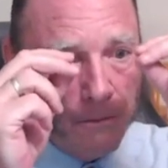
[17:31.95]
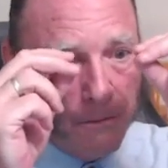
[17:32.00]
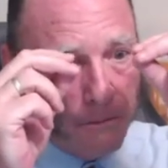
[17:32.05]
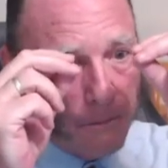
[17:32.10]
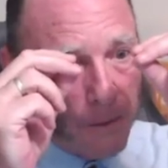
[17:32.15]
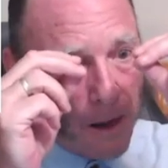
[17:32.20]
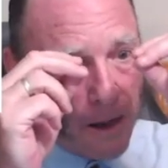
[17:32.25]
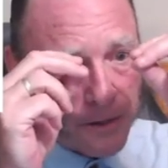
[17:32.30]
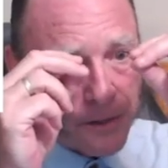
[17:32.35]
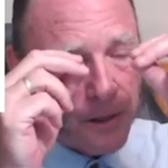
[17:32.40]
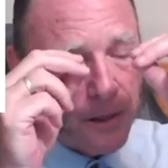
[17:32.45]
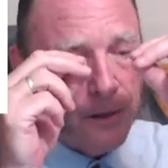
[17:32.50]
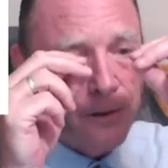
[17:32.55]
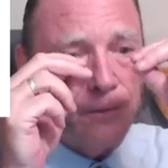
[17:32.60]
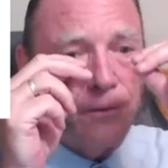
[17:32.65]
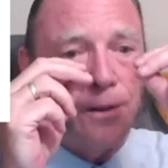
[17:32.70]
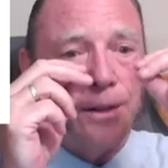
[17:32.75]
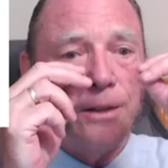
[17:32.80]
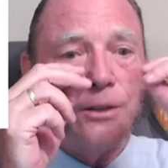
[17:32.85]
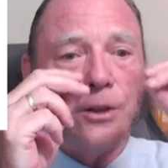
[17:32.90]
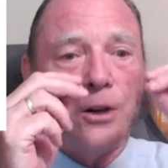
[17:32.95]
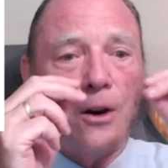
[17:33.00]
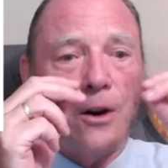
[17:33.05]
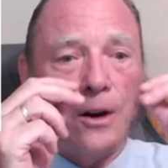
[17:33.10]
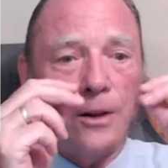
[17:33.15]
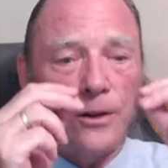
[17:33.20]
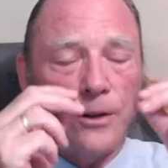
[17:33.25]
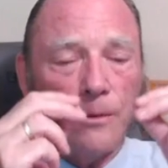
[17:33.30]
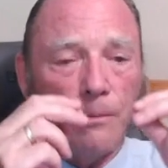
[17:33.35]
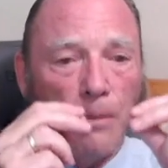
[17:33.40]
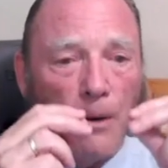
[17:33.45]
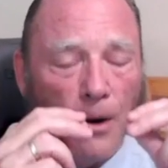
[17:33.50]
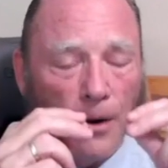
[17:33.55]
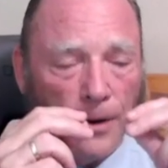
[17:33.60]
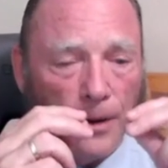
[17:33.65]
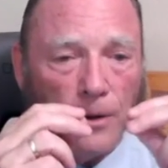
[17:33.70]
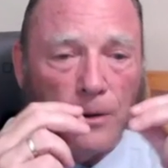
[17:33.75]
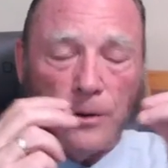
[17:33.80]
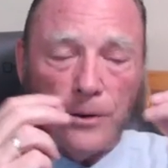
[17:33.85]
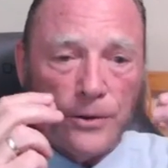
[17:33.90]
positively charged
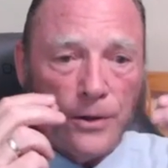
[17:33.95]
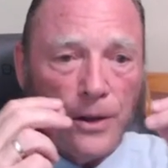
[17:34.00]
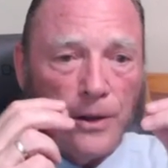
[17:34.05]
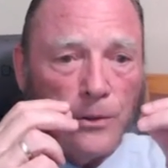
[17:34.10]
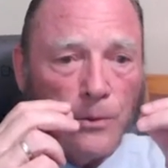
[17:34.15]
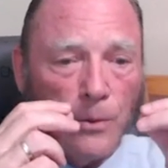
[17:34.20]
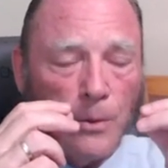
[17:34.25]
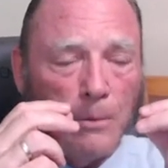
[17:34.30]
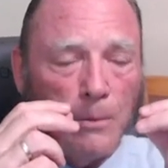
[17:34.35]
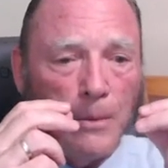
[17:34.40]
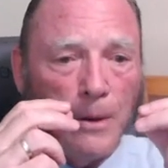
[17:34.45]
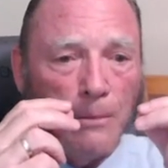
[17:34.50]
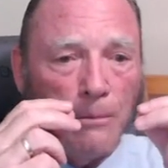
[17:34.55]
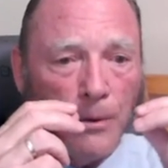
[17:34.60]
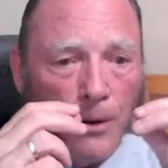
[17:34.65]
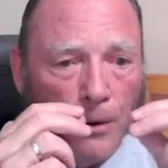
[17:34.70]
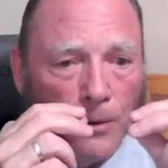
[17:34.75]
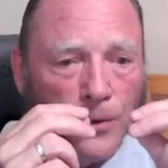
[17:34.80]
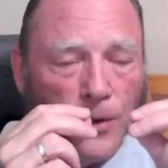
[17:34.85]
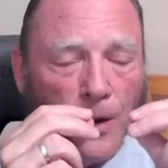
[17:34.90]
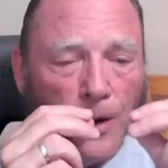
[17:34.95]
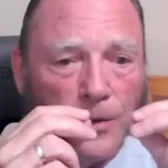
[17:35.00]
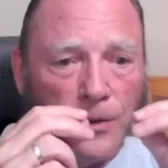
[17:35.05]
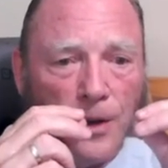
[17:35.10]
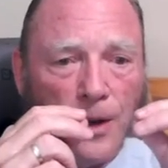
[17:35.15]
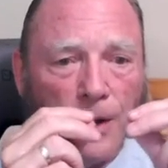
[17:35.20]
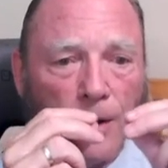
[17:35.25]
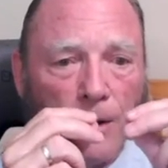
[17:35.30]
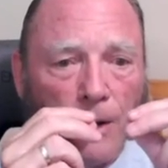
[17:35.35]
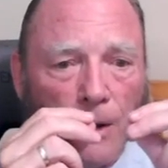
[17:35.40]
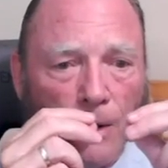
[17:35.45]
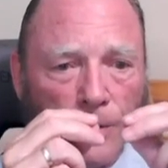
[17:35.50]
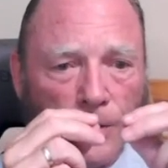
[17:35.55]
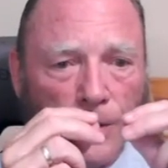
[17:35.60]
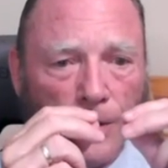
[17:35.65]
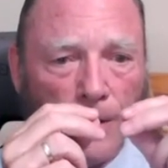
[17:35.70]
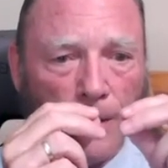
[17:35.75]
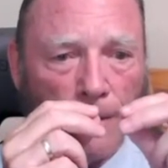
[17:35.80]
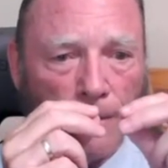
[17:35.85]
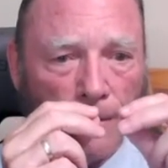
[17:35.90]
particles, these would be protons, get close
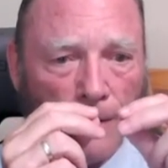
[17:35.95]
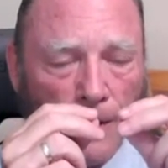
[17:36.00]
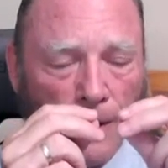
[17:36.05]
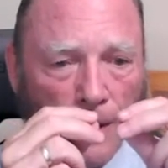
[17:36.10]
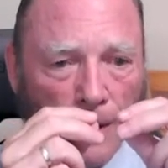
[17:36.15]
enough.